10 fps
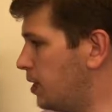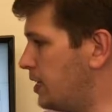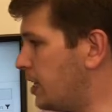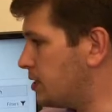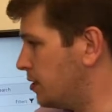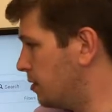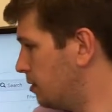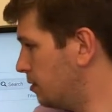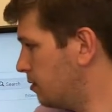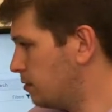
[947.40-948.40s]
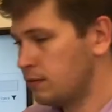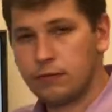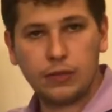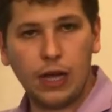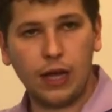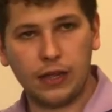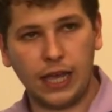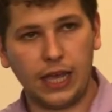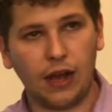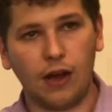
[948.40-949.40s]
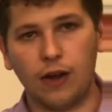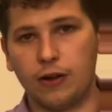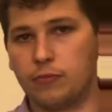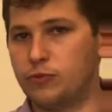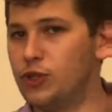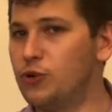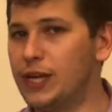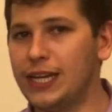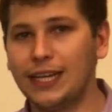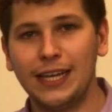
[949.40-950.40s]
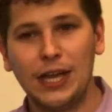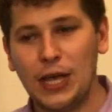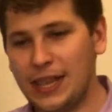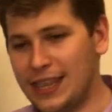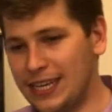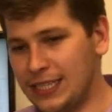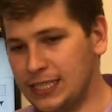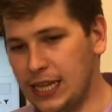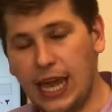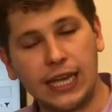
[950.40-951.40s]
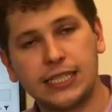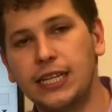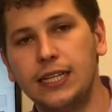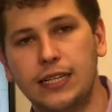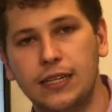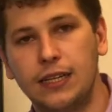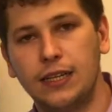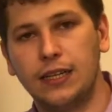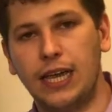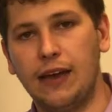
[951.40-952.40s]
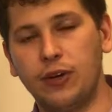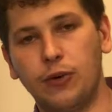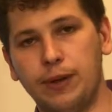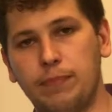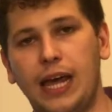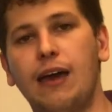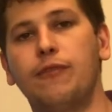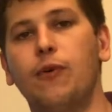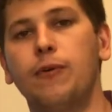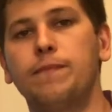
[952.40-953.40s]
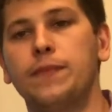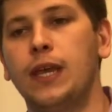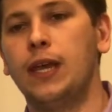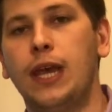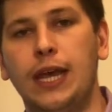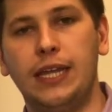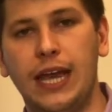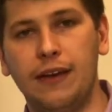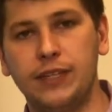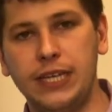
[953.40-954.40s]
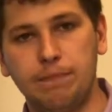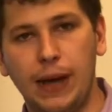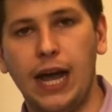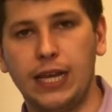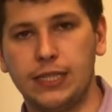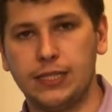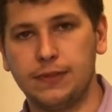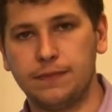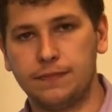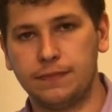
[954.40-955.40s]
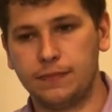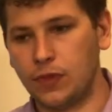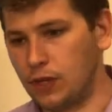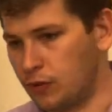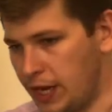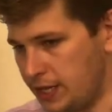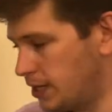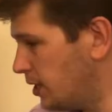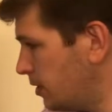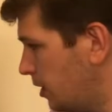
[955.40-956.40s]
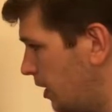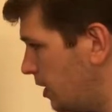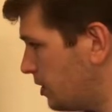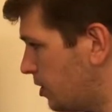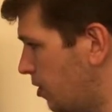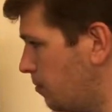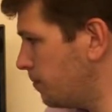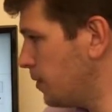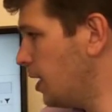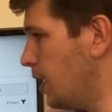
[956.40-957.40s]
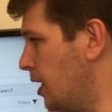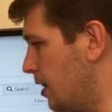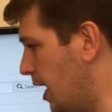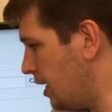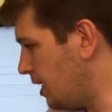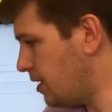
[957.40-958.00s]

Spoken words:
It doesn't. They are doing things excellent. They have a great platform, and they have deep pockets. The great thing is, though, that